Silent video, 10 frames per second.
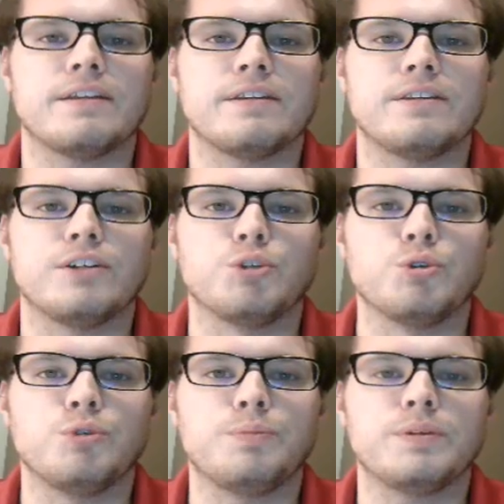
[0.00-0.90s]
the
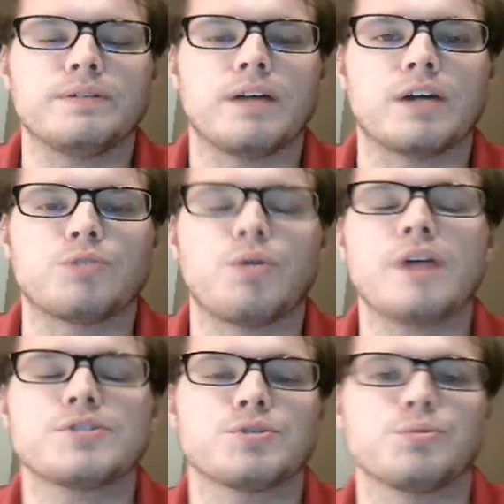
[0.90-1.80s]
group
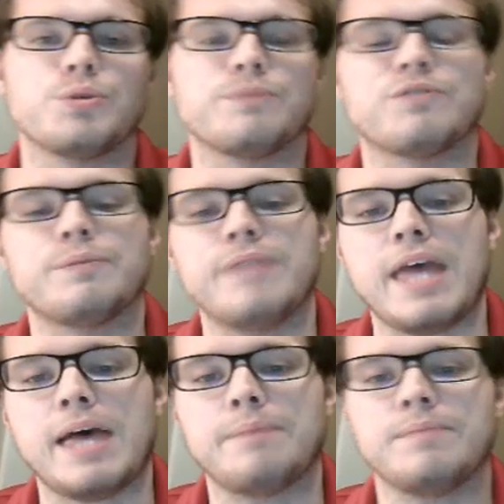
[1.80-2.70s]
across the room from
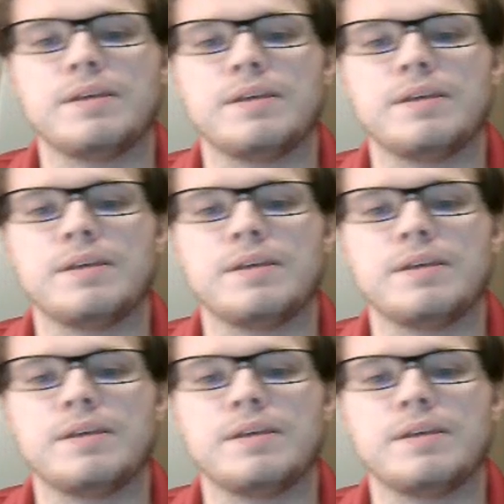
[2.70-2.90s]
them,